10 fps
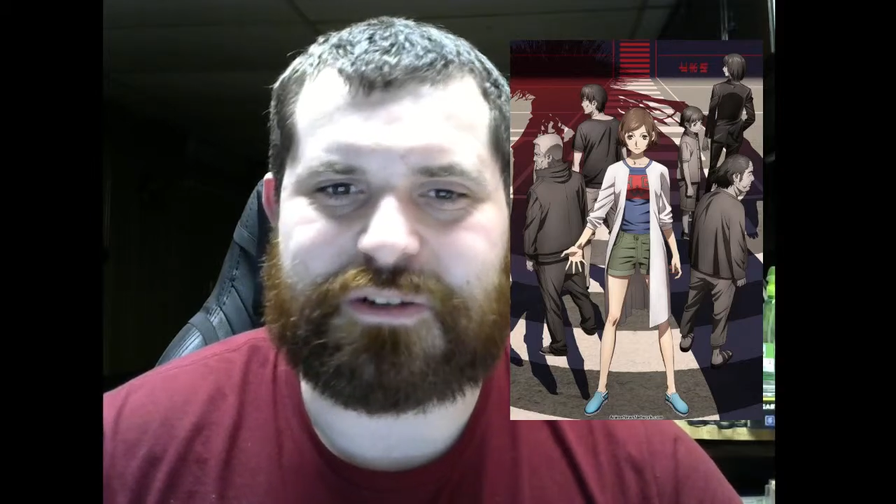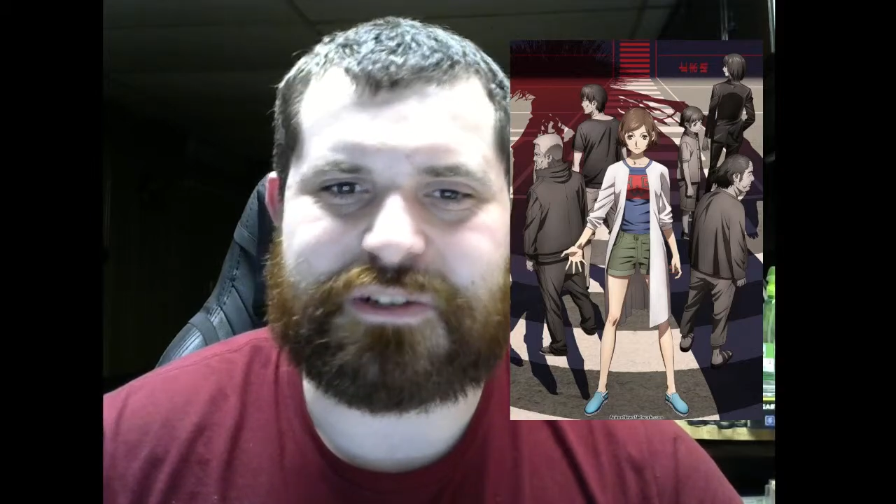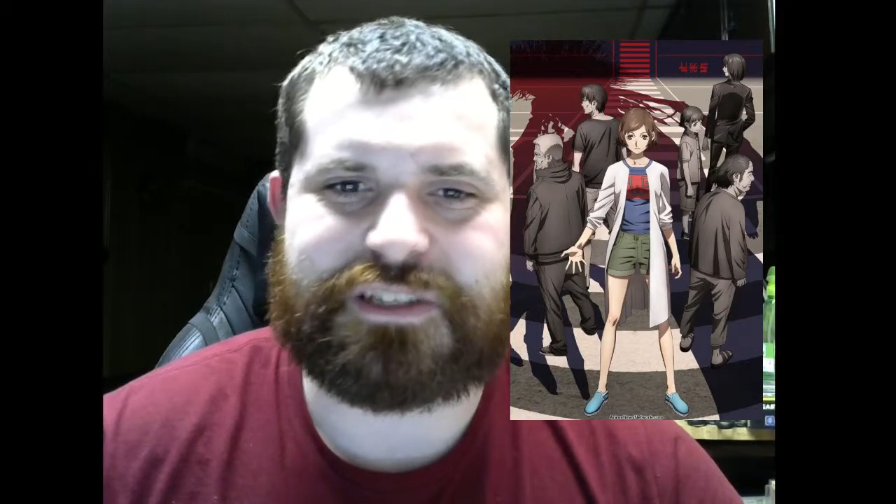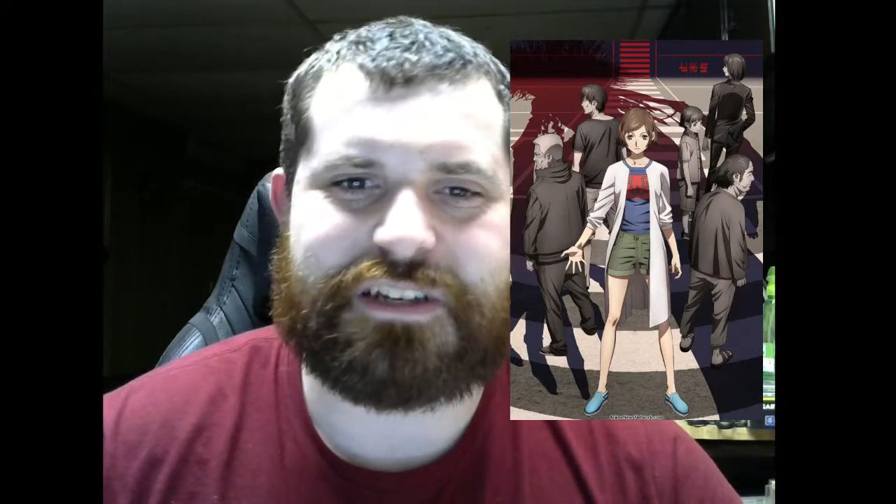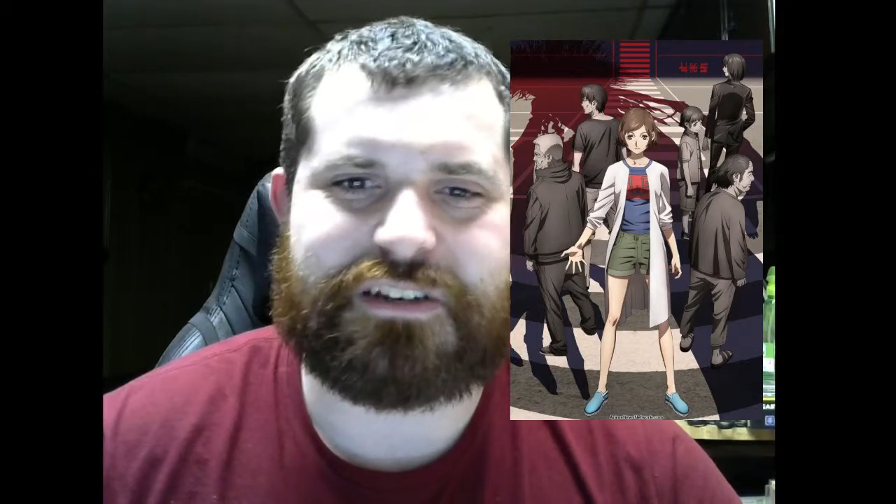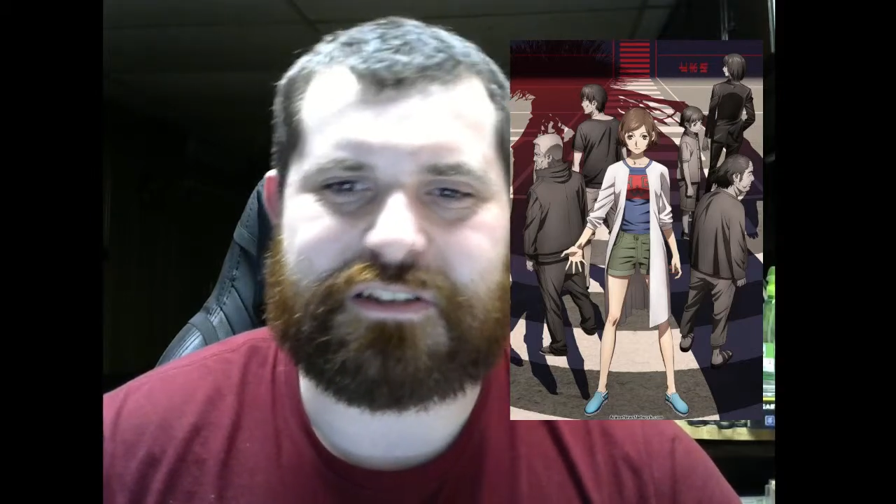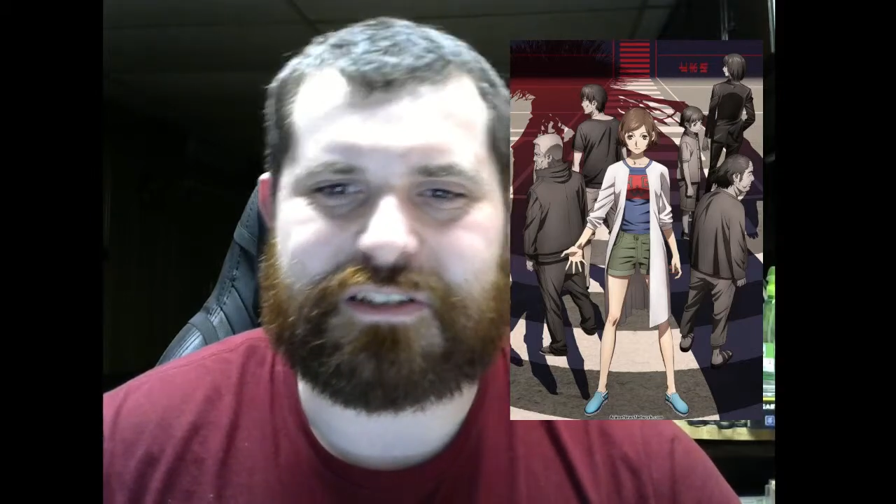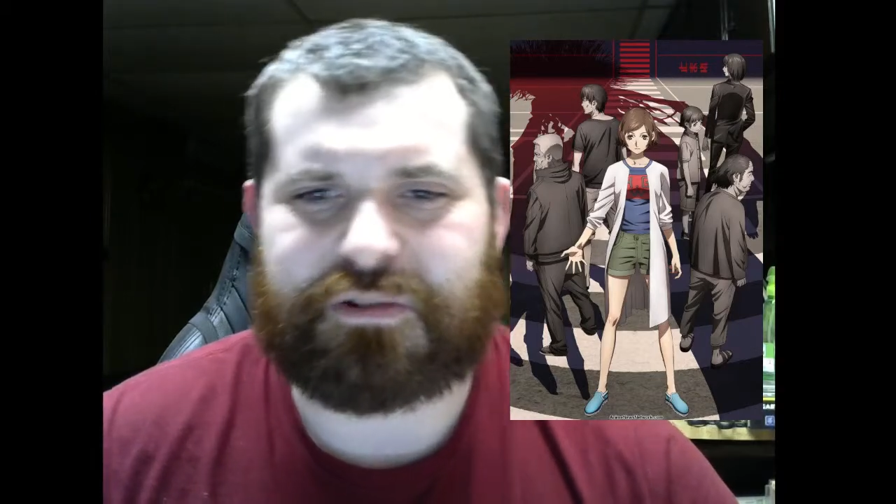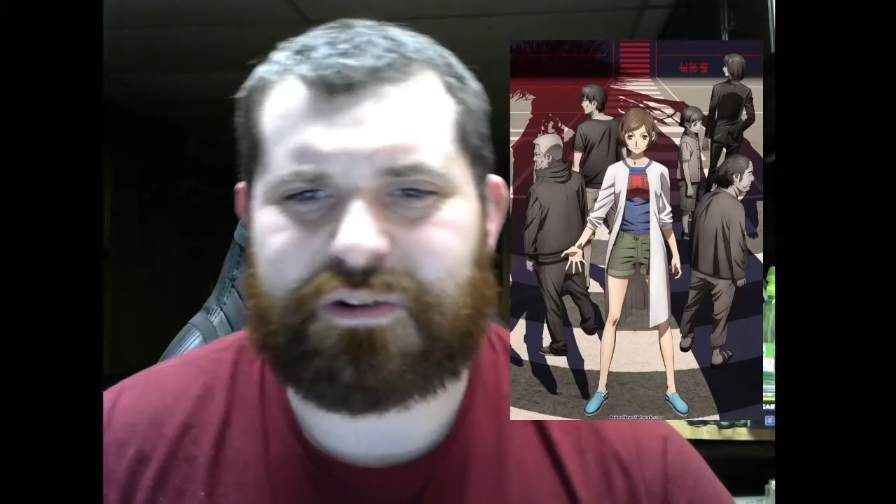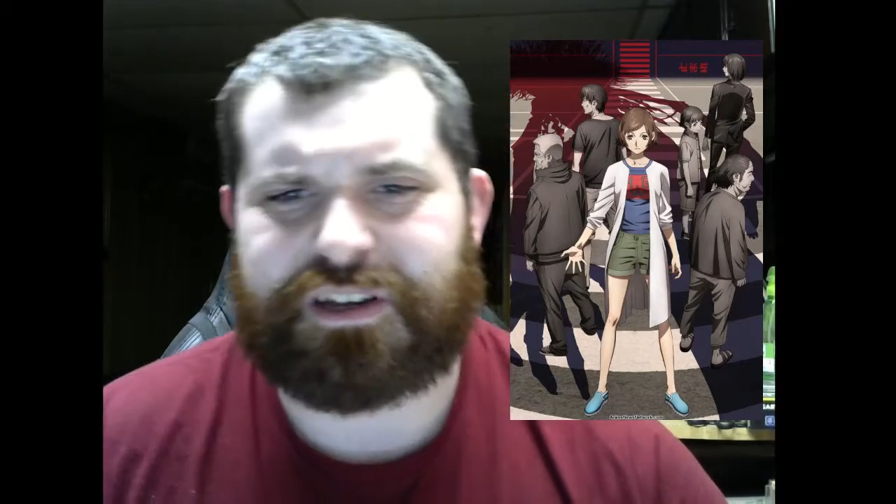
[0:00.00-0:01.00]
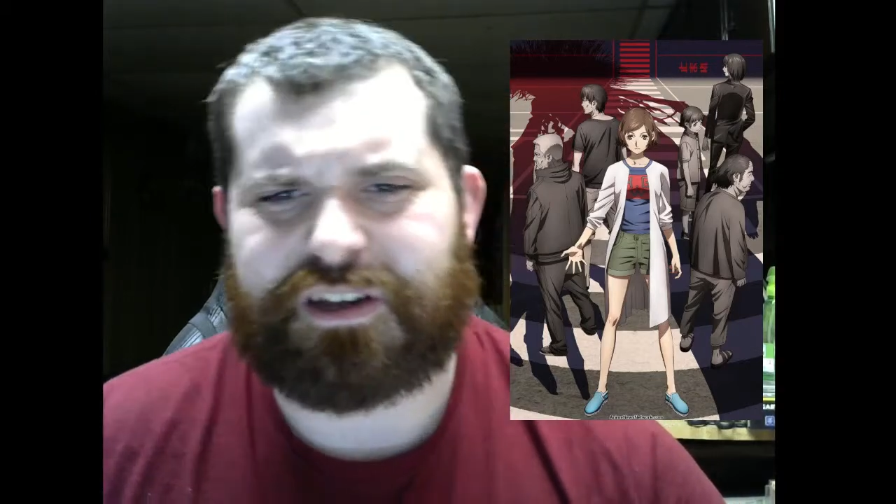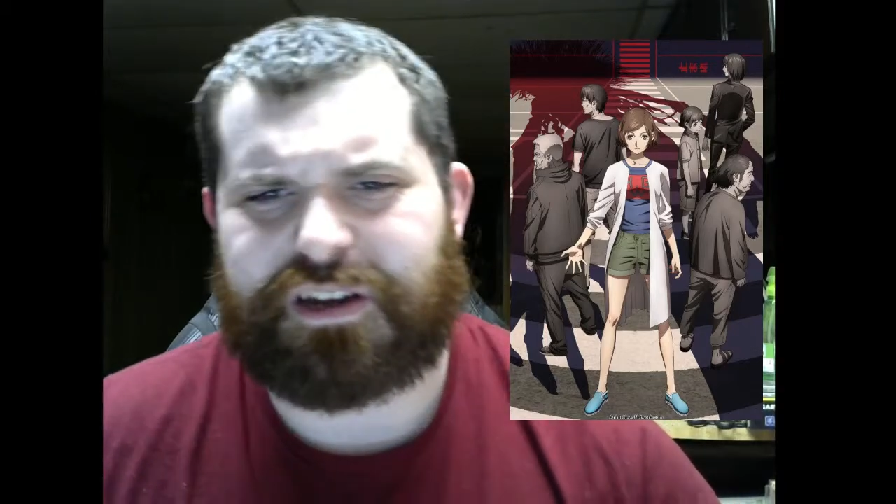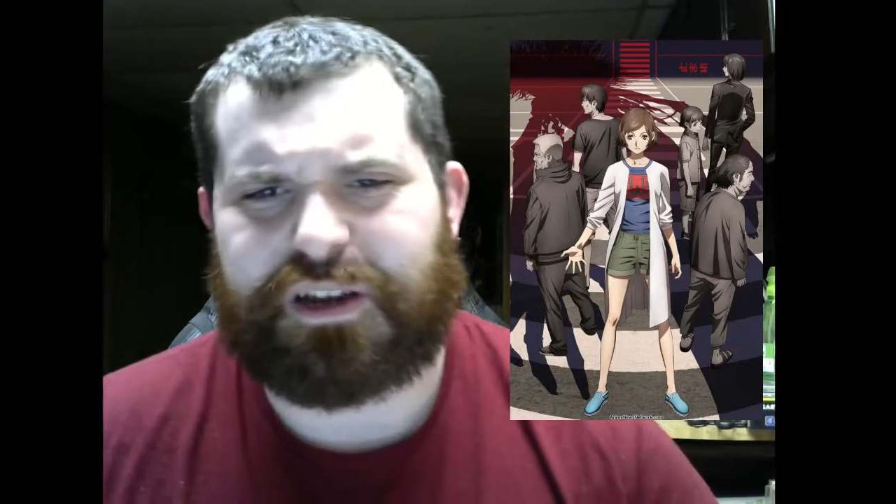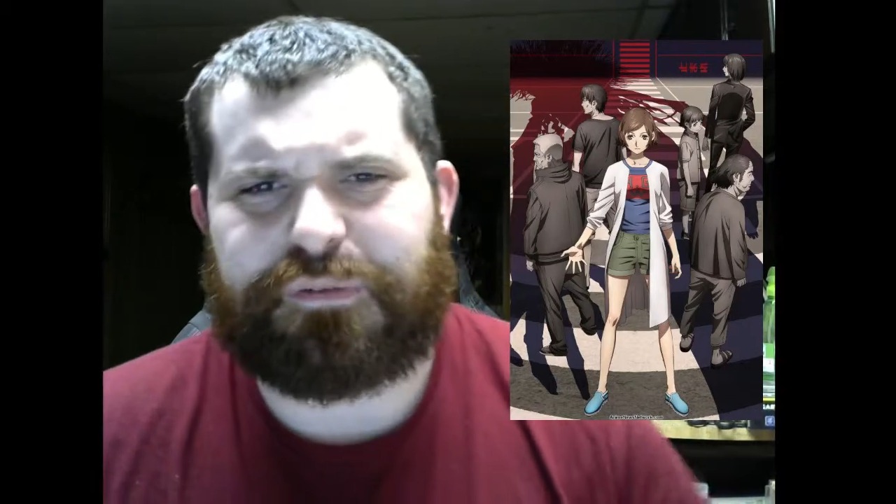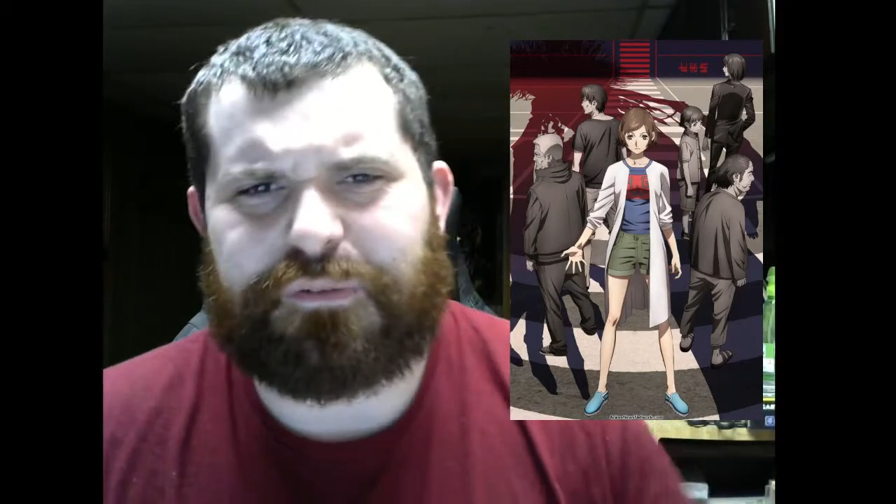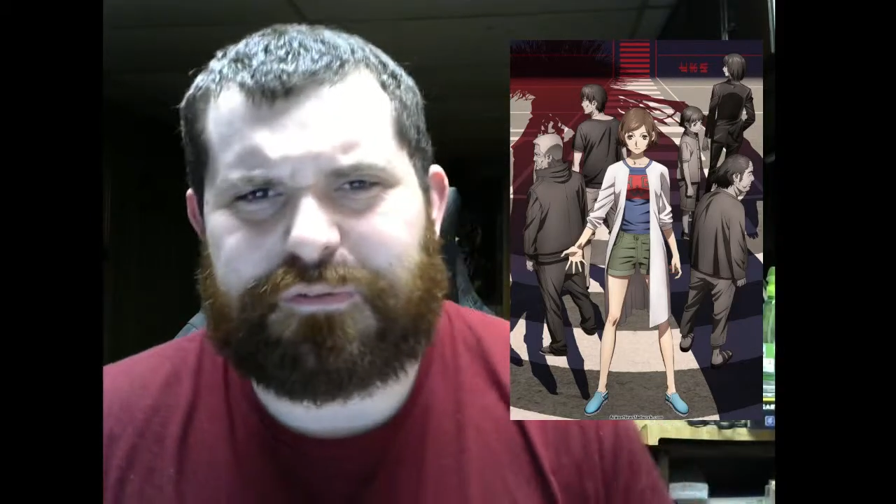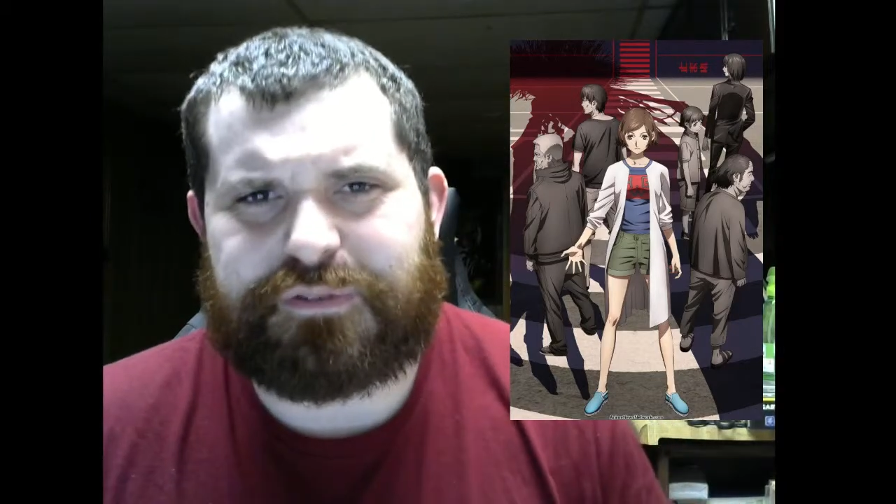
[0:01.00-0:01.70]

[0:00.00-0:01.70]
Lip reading: towards the end of the story enough